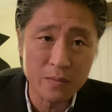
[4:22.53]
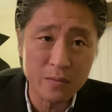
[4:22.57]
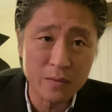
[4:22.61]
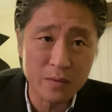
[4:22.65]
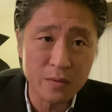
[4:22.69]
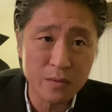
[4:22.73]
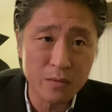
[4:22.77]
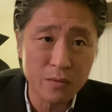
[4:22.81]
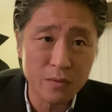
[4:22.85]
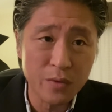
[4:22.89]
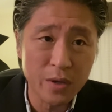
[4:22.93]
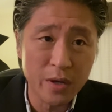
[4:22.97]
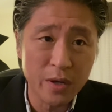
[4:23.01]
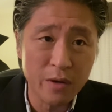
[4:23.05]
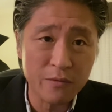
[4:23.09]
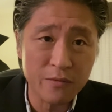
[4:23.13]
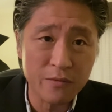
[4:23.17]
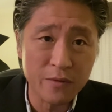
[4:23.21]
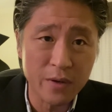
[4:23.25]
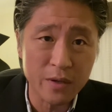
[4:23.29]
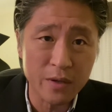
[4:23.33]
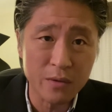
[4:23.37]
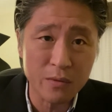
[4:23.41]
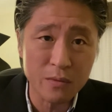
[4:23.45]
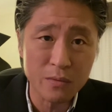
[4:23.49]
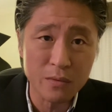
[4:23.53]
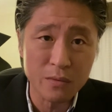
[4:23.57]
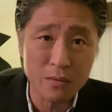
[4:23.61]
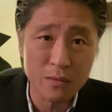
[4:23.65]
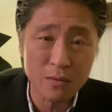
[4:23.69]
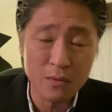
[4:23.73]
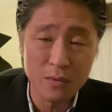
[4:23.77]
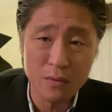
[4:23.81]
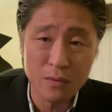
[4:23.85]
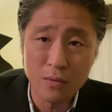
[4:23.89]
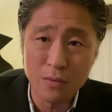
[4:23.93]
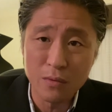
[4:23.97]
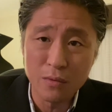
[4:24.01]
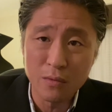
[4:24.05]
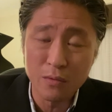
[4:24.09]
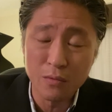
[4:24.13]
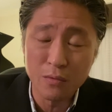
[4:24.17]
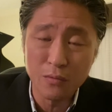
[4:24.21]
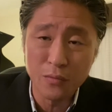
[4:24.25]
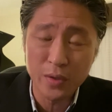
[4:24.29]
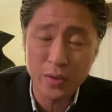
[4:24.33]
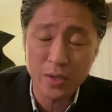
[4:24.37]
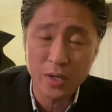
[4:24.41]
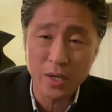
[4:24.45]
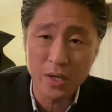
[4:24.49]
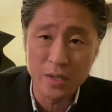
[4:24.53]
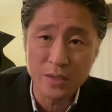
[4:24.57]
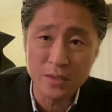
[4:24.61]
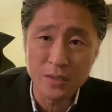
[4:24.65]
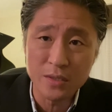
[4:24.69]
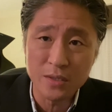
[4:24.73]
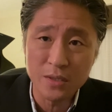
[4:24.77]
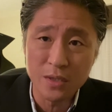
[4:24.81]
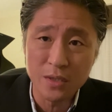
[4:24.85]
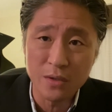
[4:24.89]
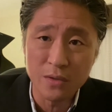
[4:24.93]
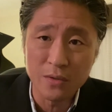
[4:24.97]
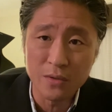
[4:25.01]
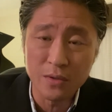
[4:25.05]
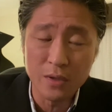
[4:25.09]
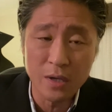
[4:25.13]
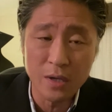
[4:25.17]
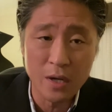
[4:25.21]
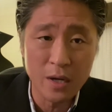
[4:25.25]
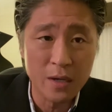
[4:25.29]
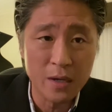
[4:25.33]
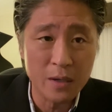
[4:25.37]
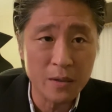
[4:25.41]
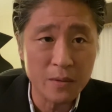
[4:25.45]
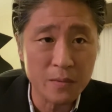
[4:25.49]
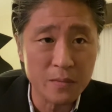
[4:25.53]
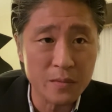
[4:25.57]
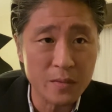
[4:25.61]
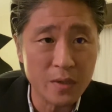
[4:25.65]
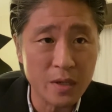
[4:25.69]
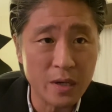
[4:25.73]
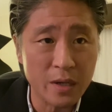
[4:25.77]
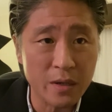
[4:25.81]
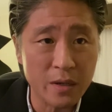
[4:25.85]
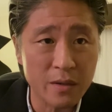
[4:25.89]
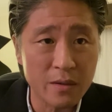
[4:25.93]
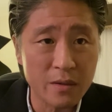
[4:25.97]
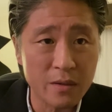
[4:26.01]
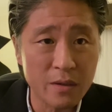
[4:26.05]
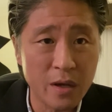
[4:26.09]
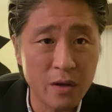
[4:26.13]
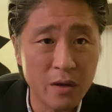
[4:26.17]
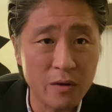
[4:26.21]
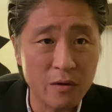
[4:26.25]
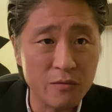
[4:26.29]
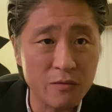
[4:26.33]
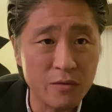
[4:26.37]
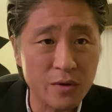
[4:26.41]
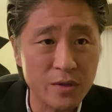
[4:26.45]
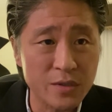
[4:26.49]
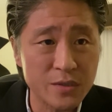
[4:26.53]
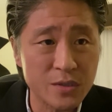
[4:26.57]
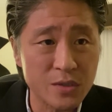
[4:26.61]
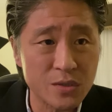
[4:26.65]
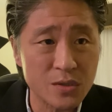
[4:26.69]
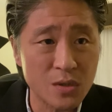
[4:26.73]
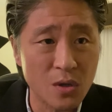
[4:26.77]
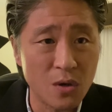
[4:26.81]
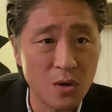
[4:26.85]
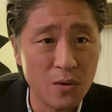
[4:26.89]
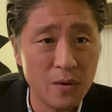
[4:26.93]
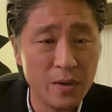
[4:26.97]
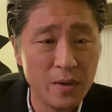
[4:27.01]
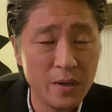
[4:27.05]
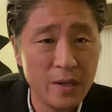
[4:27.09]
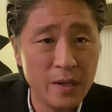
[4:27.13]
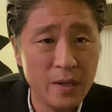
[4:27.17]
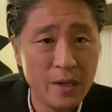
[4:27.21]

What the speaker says: we have like the weekends, ahead of us. So,